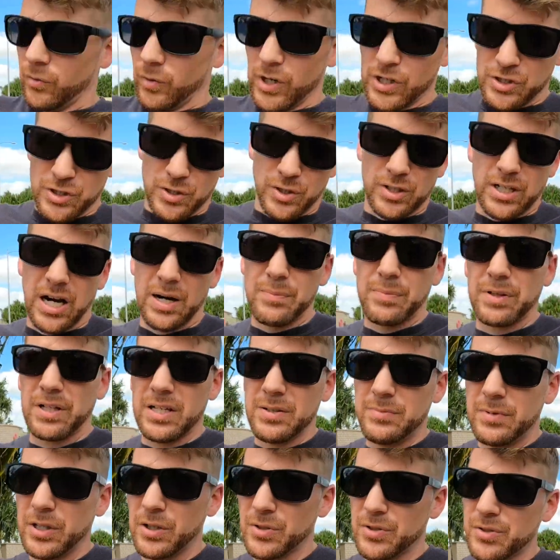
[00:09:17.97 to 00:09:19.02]
original
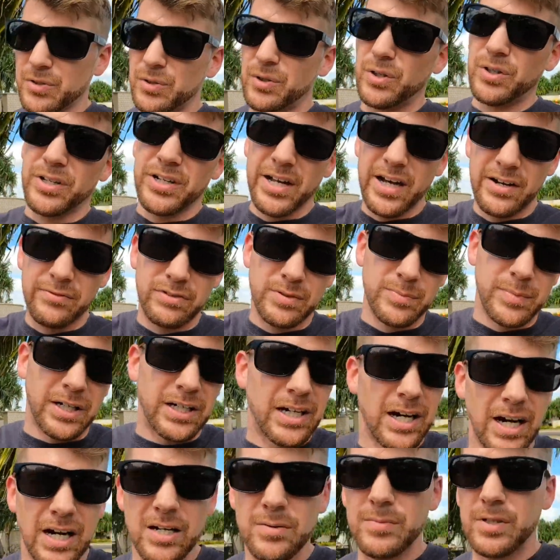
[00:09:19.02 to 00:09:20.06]
Kapolei Middle School and Ewa
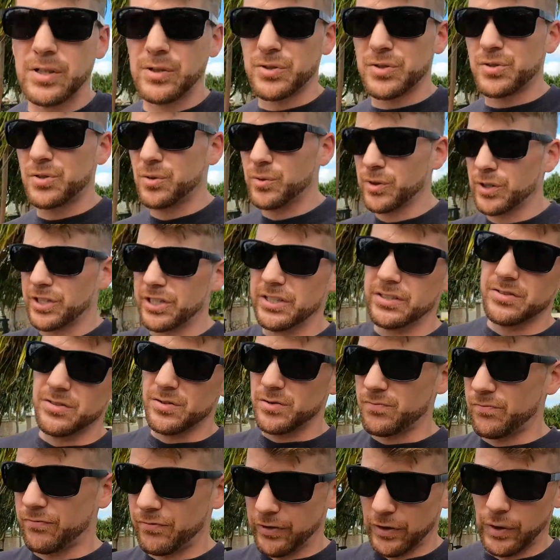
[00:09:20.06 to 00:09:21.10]
Makai Middle School were getting
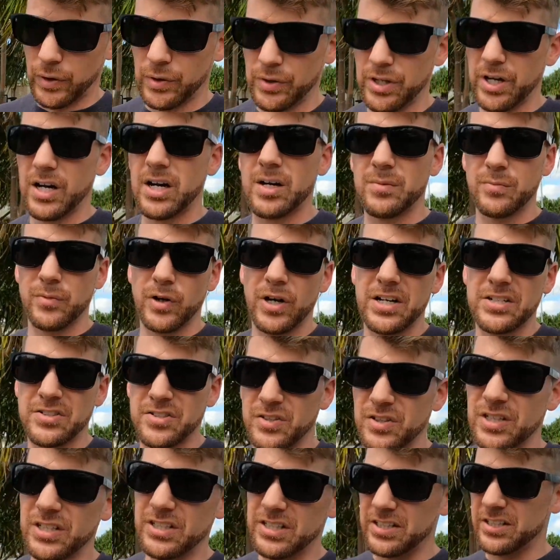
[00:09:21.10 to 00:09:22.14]
filled up, right?
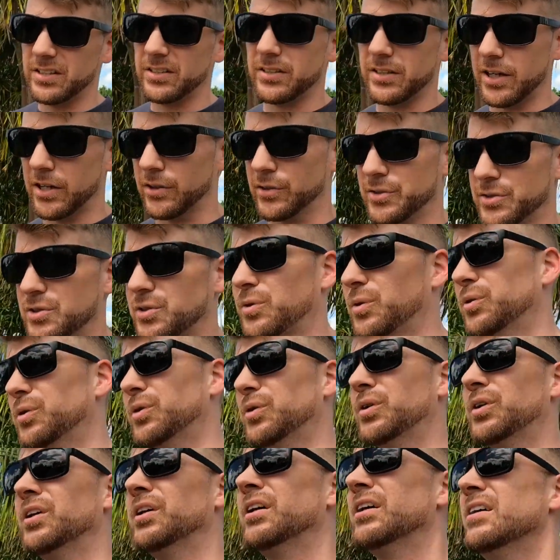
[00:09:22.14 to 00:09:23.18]
So they needed another
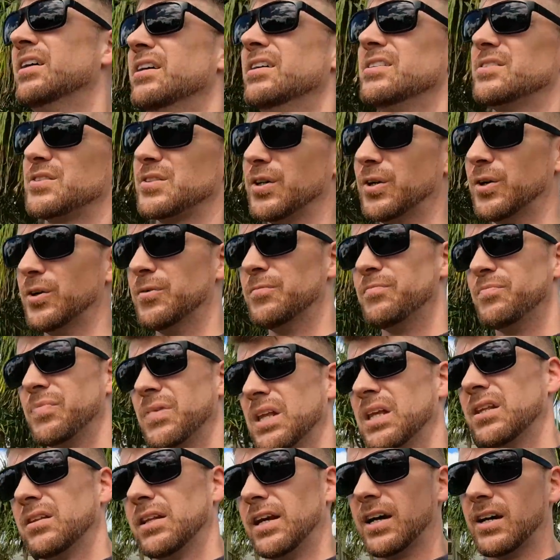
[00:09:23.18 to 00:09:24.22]
school. So
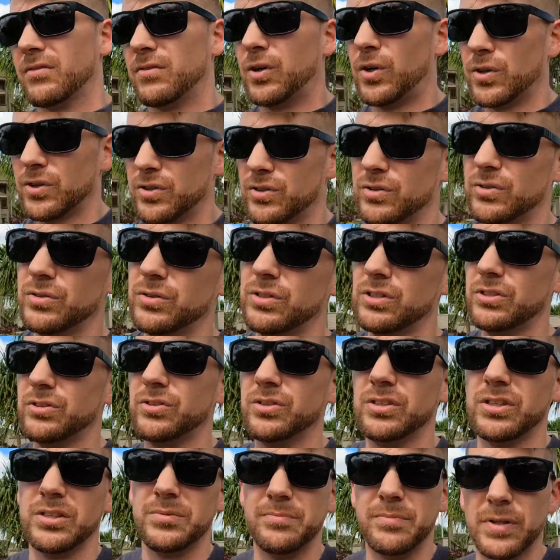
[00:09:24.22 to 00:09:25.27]
they have
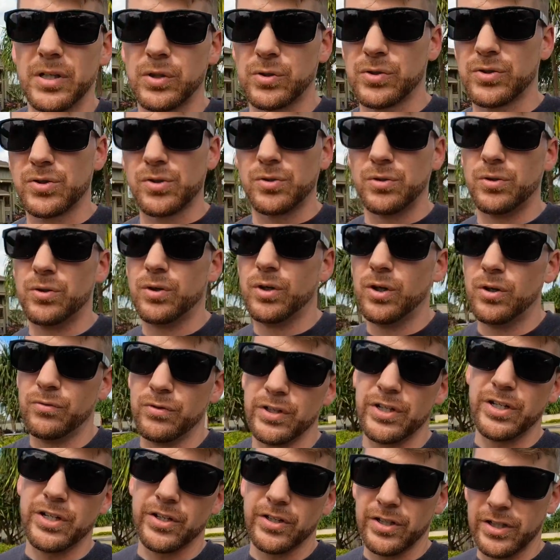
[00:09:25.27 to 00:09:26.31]
Honouliuli Middle School over
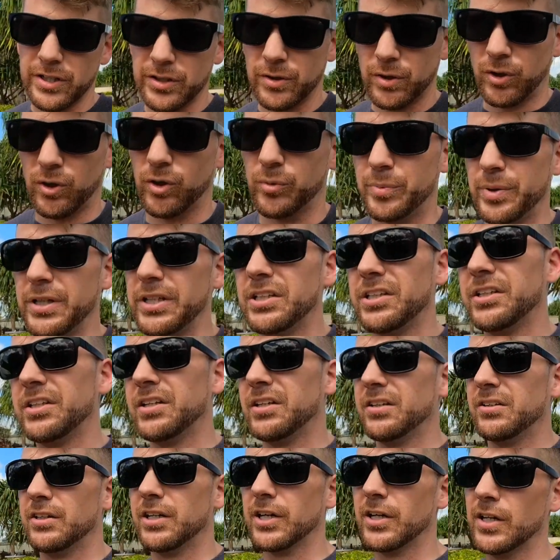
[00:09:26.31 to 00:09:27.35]
here in
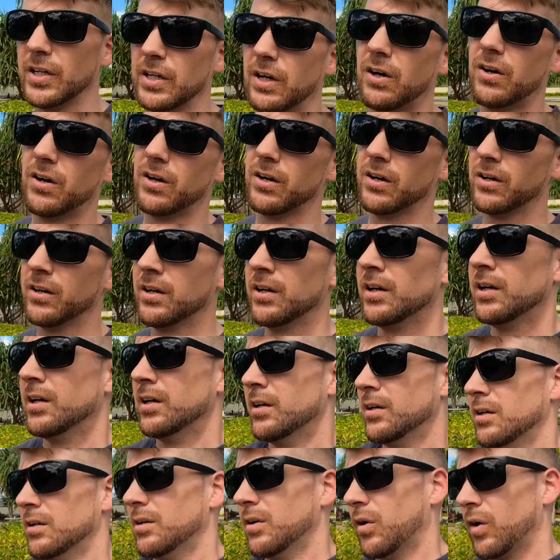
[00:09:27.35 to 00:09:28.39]
Ho'opili. There are,
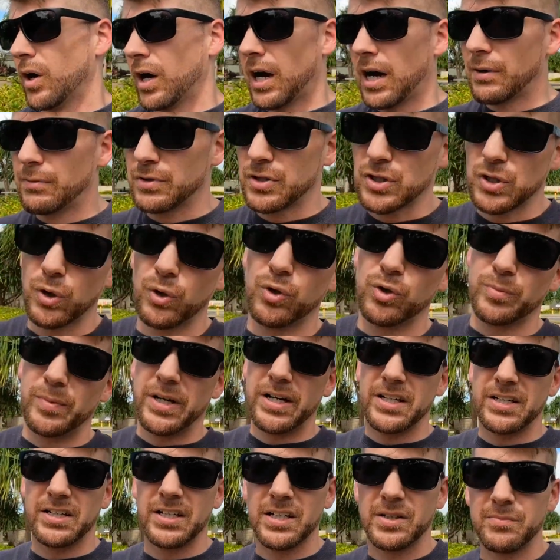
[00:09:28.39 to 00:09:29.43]
or I was told
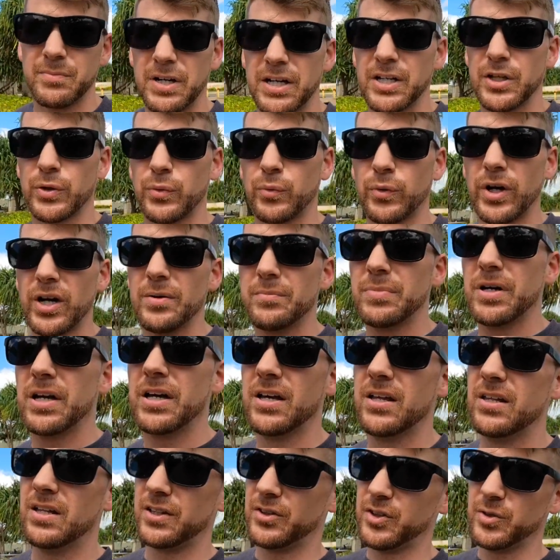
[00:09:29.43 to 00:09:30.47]
by, again, by the rep
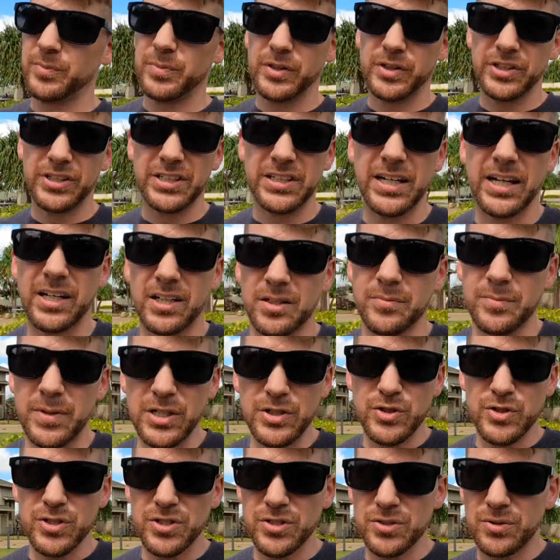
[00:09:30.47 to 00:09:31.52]
that they're building an
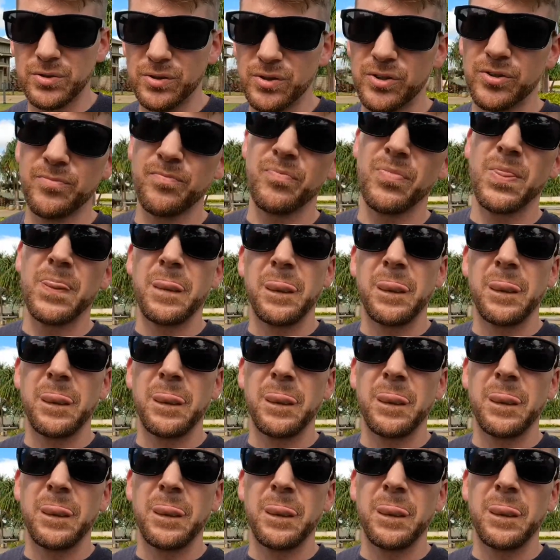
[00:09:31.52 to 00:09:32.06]
elementary school